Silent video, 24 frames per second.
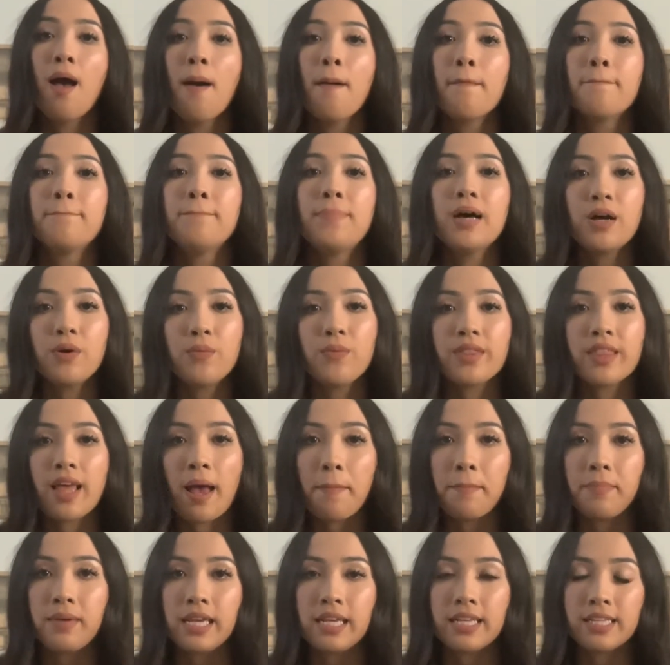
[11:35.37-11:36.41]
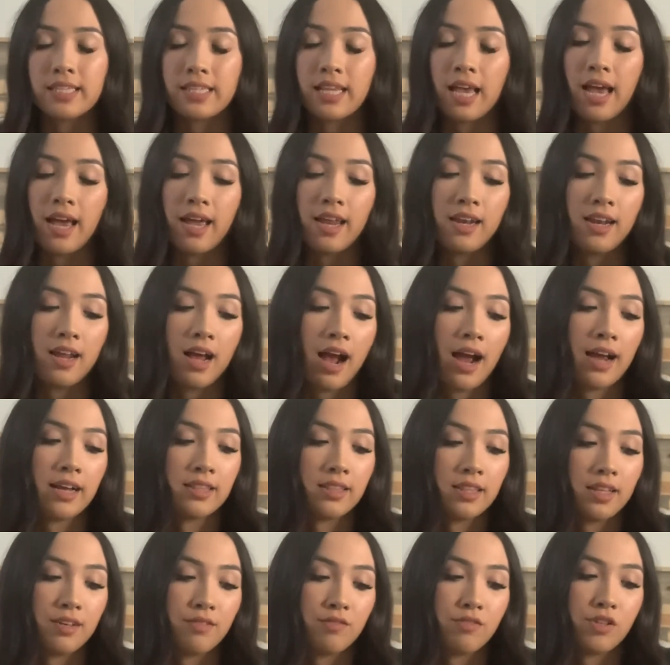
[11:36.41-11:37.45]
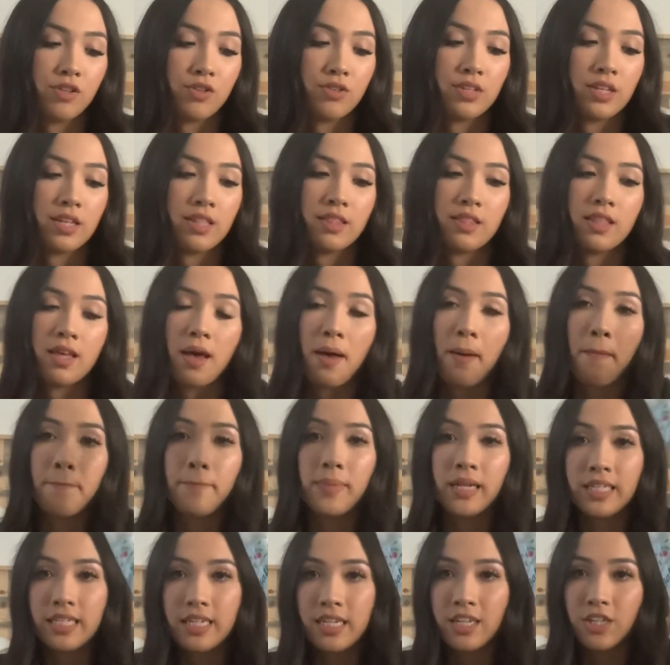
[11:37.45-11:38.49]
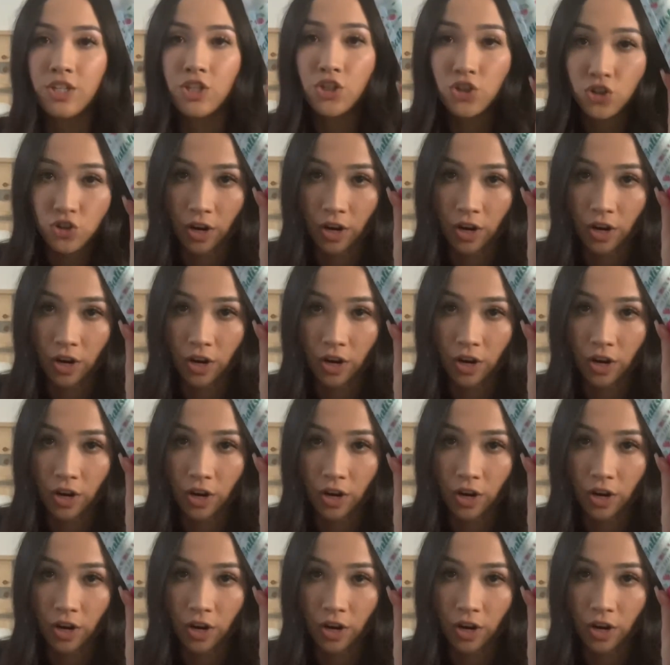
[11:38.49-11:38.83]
But with that being said, I love using the Batiste dry